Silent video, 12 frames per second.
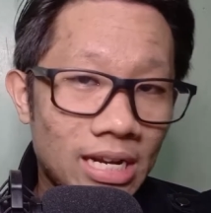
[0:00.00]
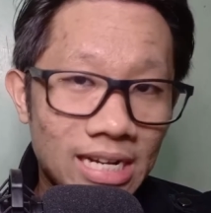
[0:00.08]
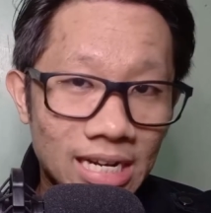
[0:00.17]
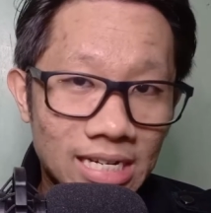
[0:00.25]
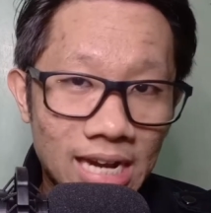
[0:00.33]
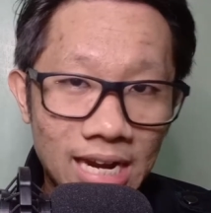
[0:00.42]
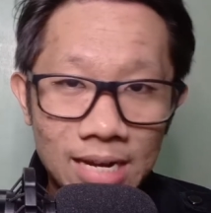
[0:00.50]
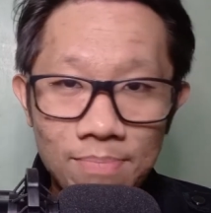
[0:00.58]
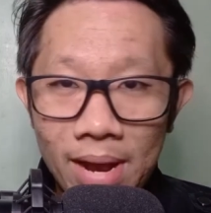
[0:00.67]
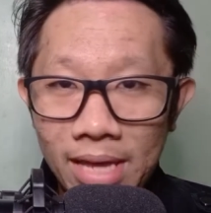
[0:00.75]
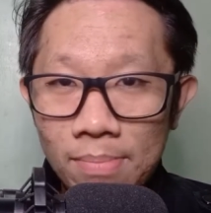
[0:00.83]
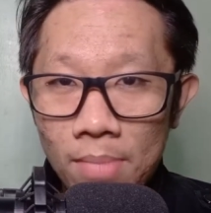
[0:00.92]
dictated
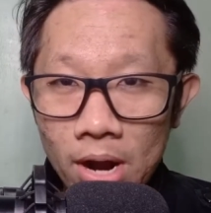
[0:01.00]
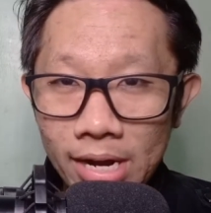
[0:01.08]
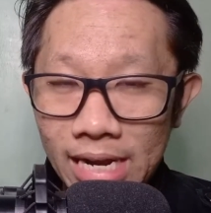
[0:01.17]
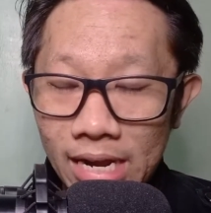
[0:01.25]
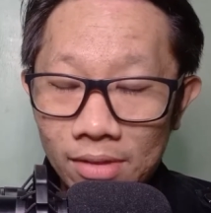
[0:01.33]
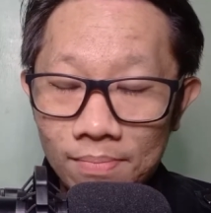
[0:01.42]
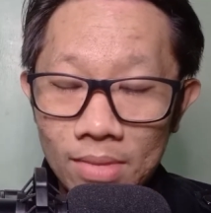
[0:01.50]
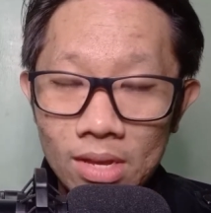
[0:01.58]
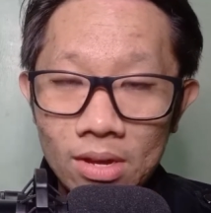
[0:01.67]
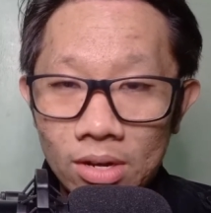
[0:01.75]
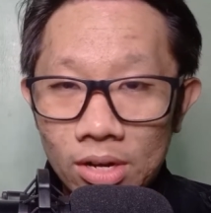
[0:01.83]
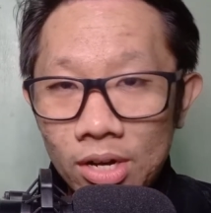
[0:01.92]
by the market.
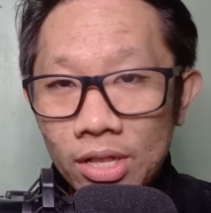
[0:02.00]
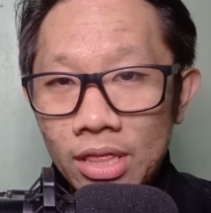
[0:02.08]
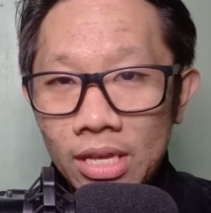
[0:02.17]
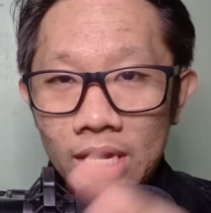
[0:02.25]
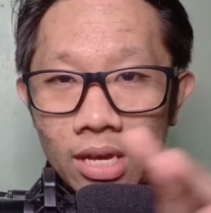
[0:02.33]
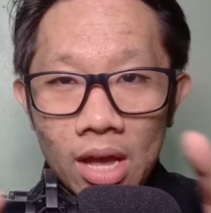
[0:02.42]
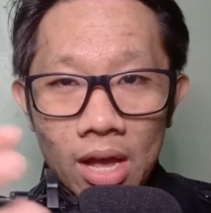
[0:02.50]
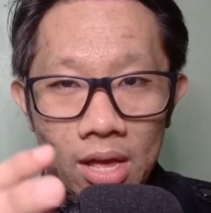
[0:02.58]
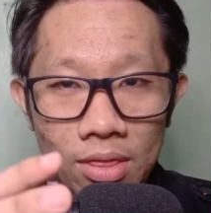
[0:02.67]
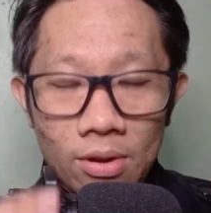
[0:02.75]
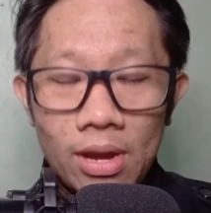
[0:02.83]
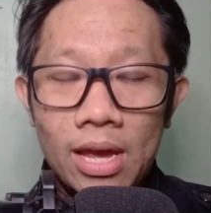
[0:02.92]
On the
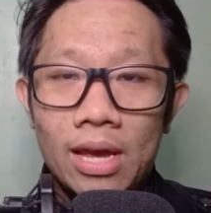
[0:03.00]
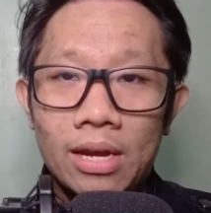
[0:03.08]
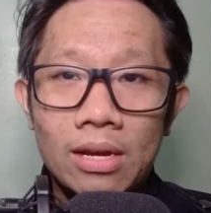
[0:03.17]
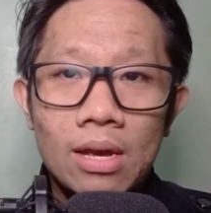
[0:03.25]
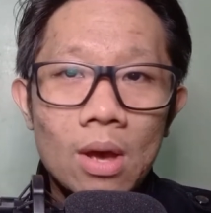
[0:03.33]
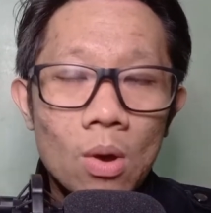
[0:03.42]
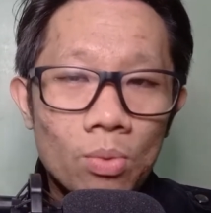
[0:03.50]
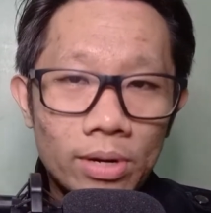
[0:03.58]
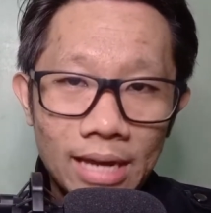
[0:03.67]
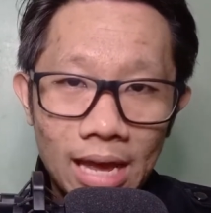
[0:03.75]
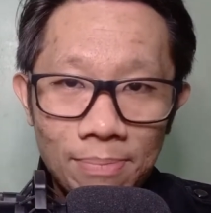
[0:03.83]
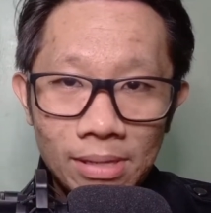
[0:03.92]
other hand, what
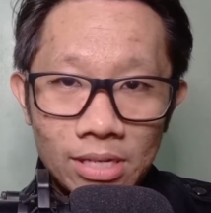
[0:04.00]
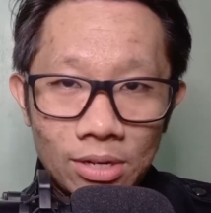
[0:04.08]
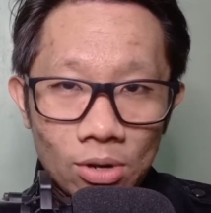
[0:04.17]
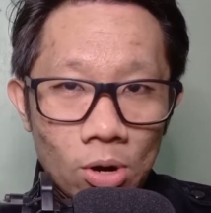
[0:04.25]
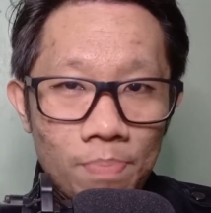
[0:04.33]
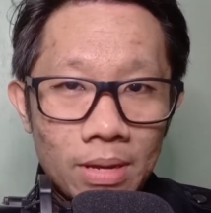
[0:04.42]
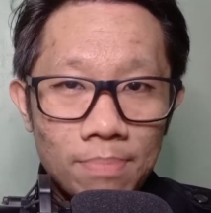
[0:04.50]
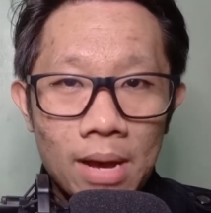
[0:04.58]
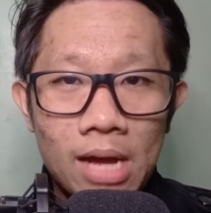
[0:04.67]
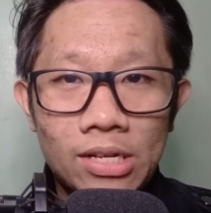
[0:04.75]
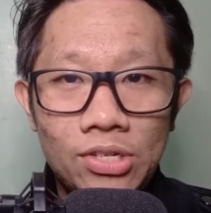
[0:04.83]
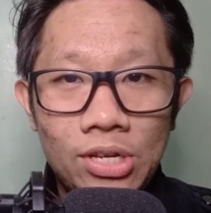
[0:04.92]
happens in open
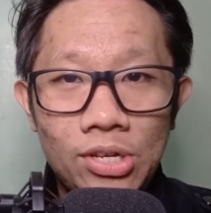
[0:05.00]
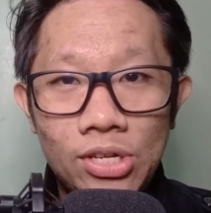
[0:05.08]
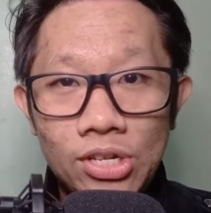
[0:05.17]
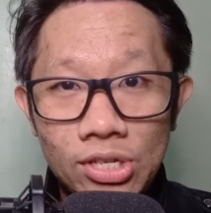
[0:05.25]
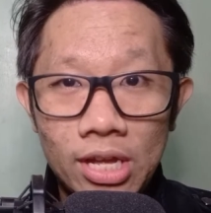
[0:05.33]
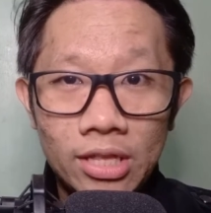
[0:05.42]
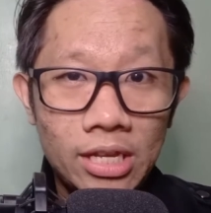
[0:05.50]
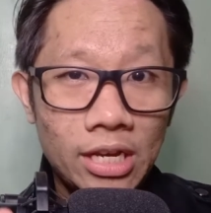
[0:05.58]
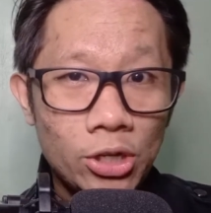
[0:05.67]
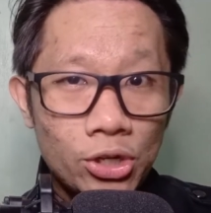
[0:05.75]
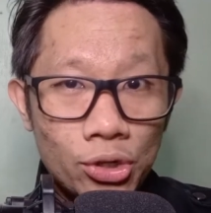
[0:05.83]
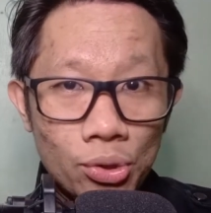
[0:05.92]
policies is that the
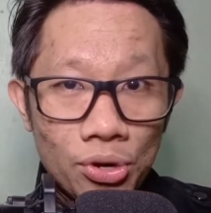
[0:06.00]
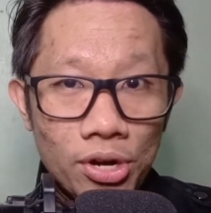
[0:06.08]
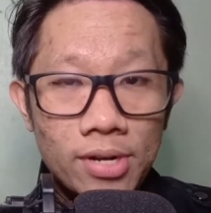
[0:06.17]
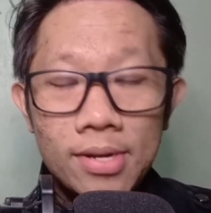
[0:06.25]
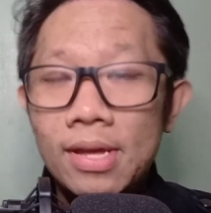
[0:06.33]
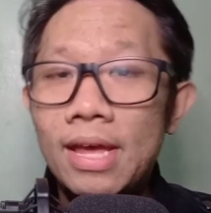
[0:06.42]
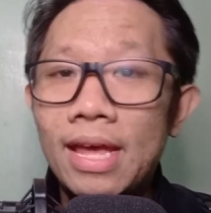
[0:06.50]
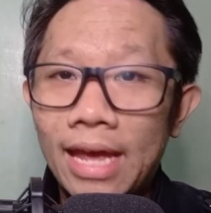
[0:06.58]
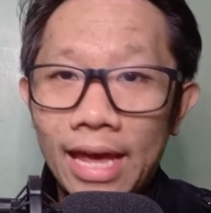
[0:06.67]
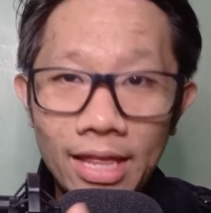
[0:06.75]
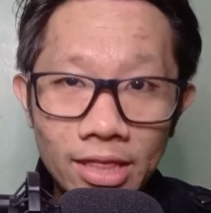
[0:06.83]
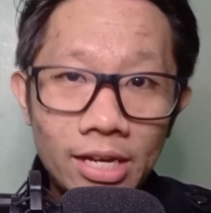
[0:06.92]
insured
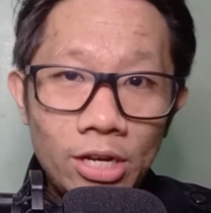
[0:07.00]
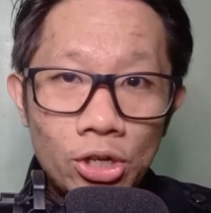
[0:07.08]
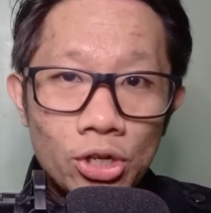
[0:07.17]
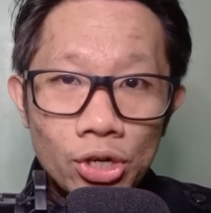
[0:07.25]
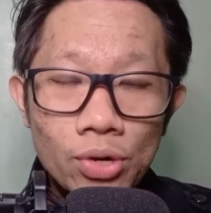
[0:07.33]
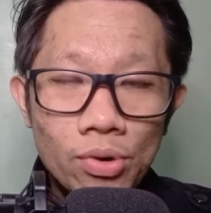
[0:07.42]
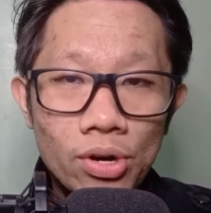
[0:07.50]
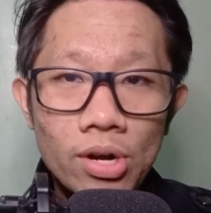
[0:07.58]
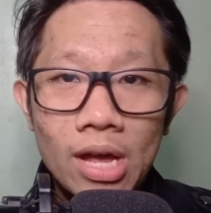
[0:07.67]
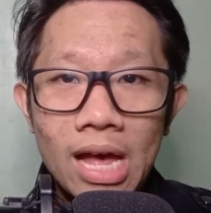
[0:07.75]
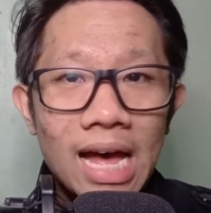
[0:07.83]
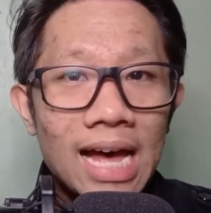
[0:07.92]
and the insurer
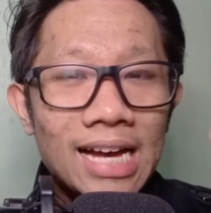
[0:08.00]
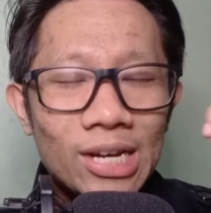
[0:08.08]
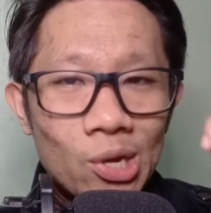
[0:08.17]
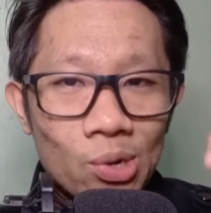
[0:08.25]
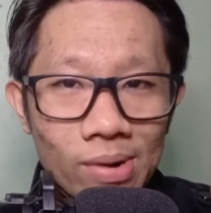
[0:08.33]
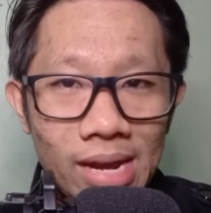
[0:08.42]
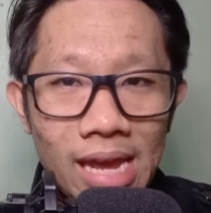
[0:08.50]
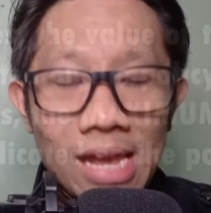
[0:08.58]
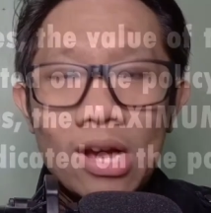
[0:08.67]
agree